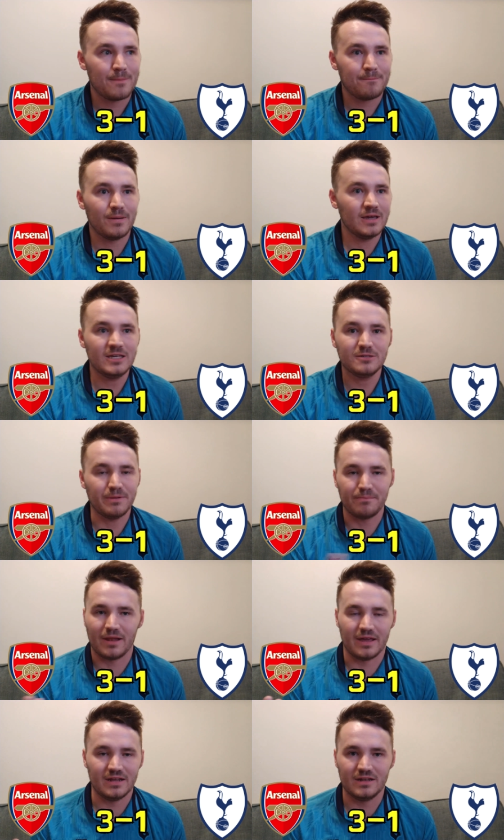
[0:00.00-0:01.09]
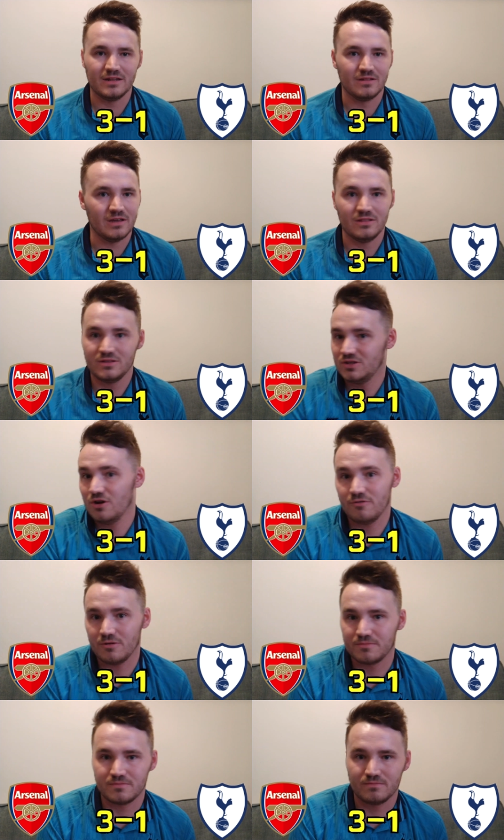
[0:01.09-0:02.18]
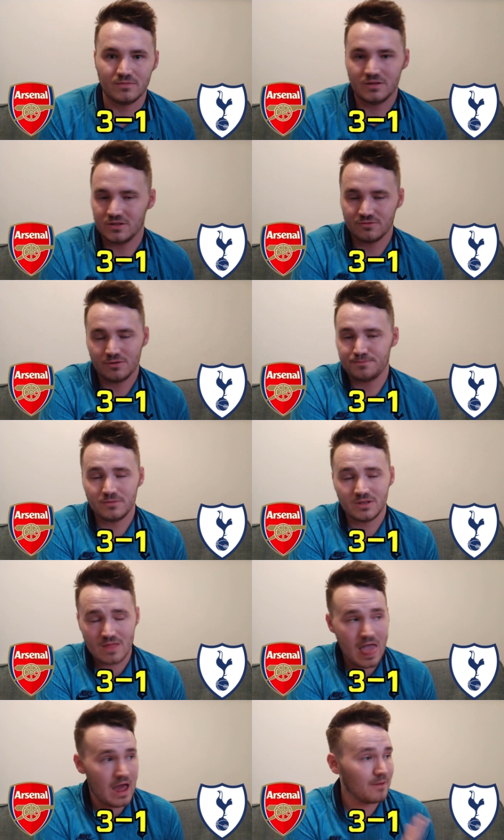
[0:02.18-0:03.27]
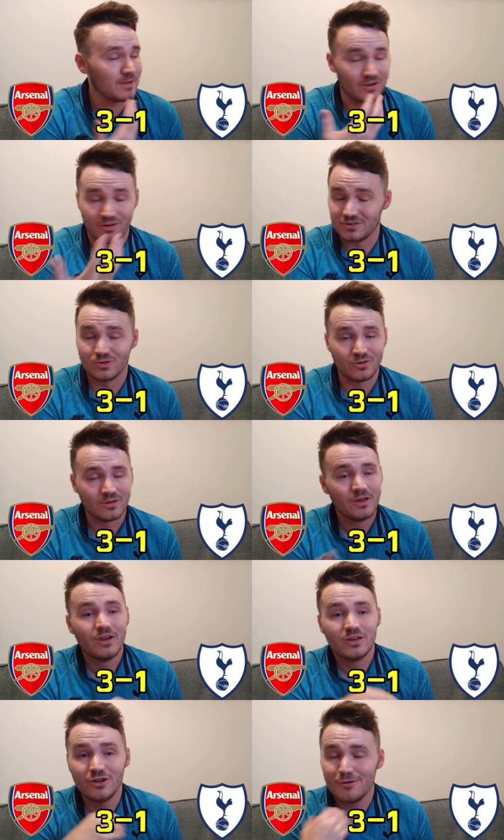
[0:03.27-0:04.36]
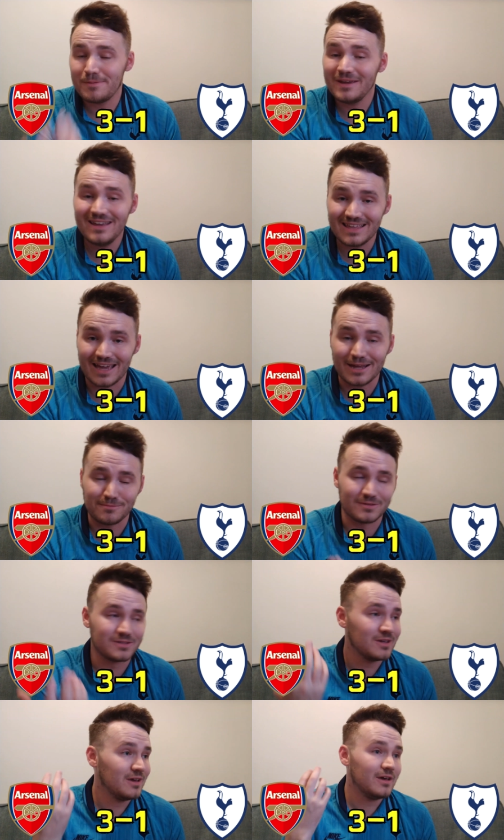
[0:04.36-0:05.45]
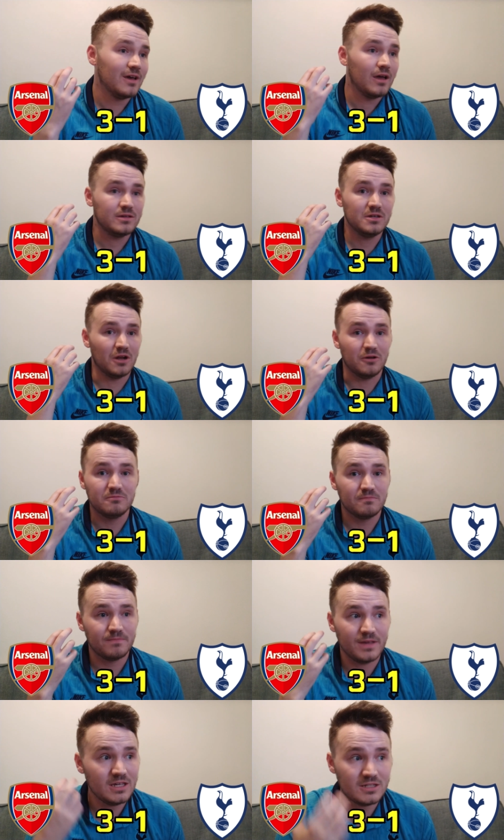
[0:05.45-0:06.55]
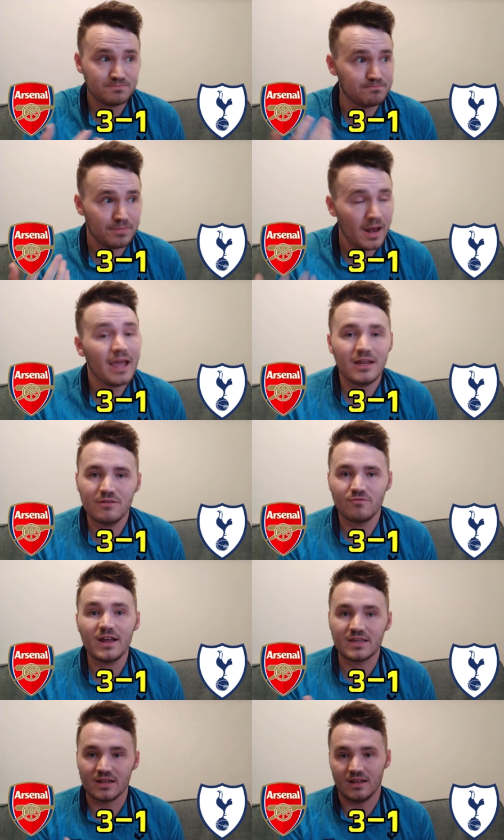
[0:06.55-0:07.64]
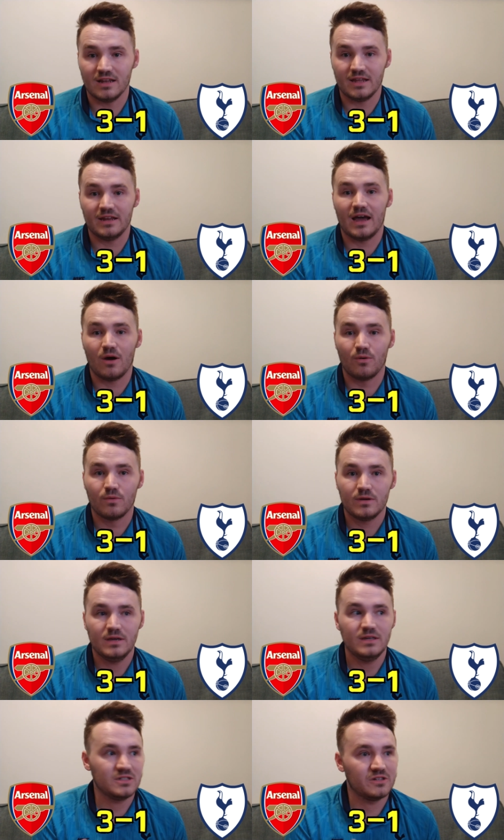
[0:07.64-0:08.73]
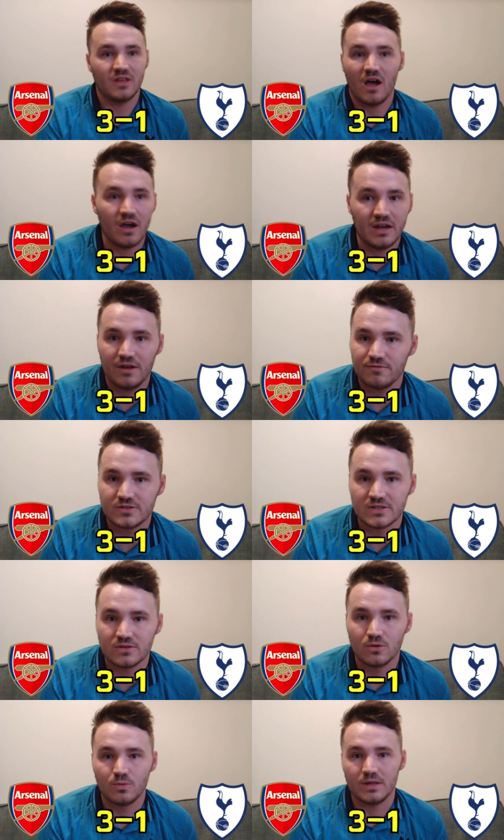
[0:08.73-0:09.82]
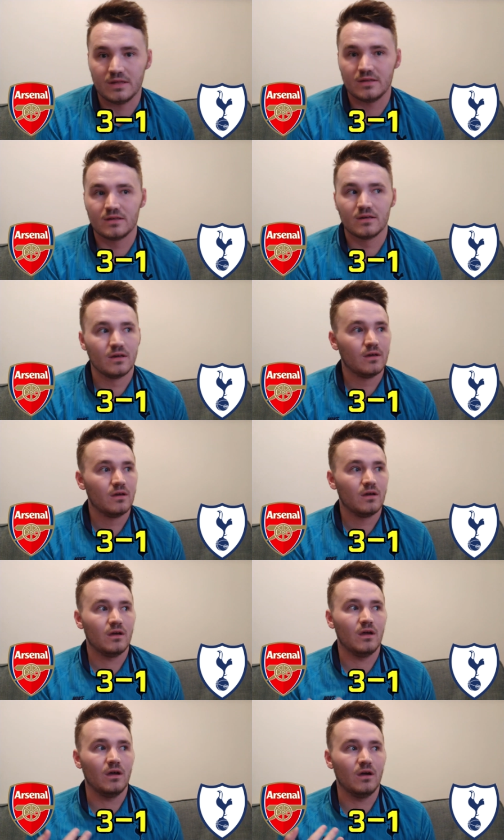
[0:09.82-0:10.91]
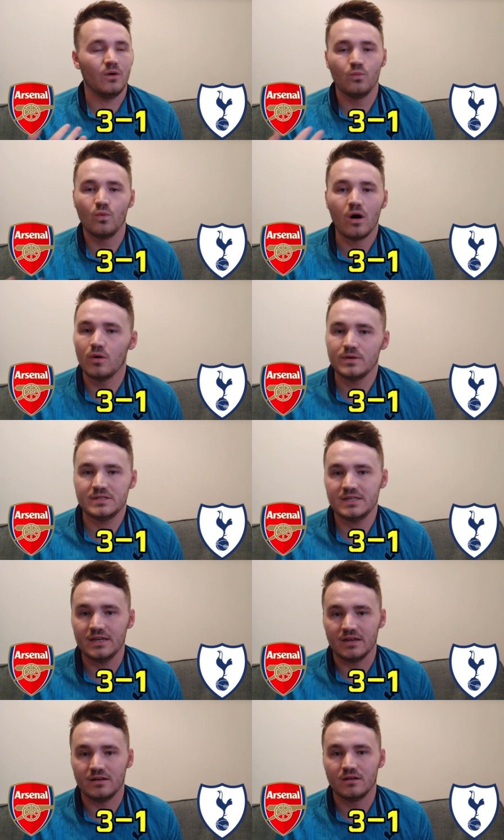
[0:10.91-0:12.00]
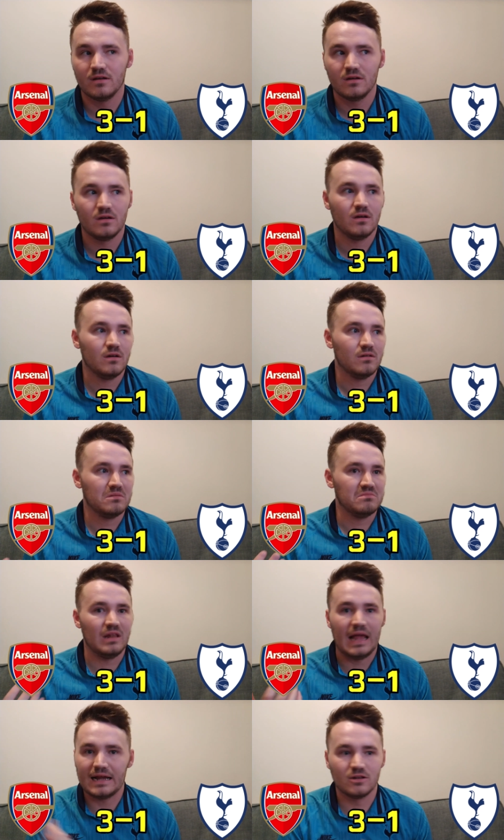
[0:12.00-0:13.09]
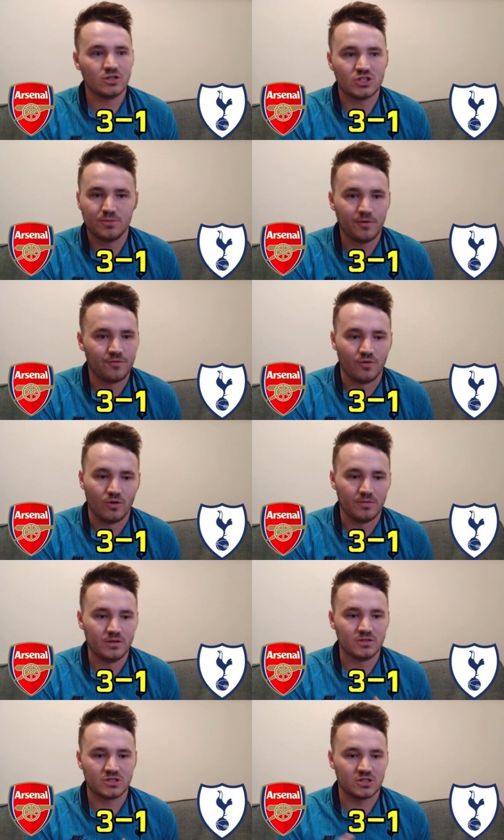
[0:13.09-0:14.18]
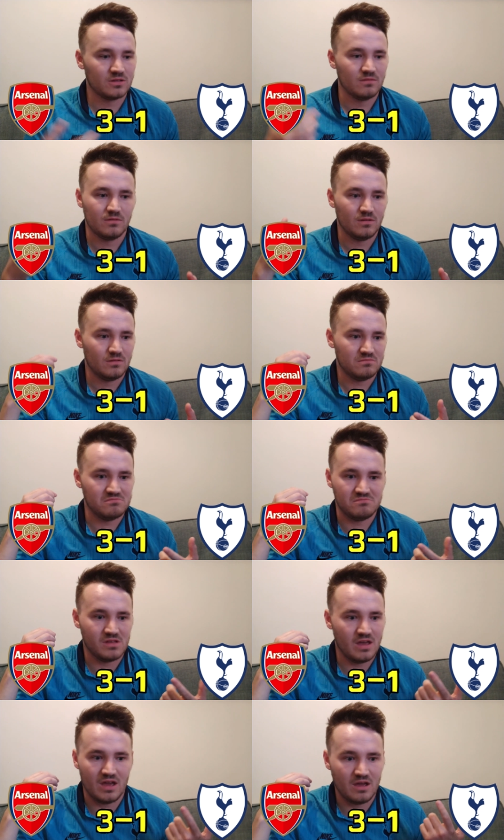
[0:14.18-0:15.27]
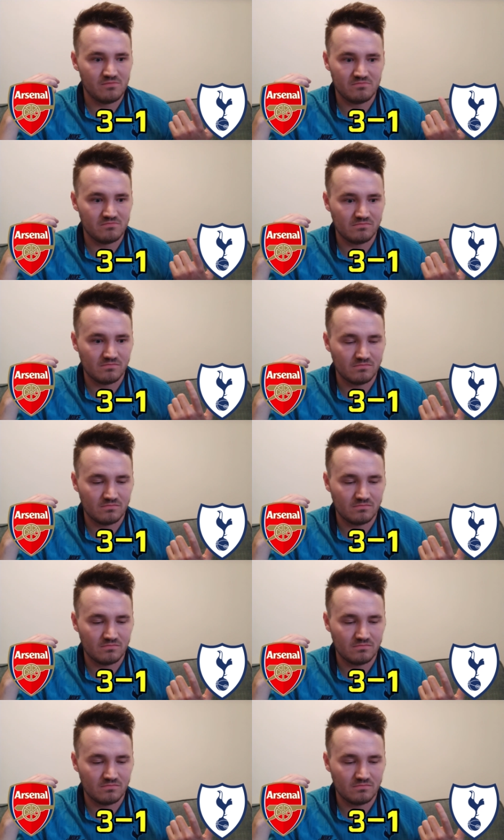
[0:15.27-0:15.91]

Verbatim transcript: But he's been playing in, in Europe, Europe yeah, I can't talk, European games you know, he's playing regularly now. He's starting every single week. And what are we seeing? Lackluster performance, um,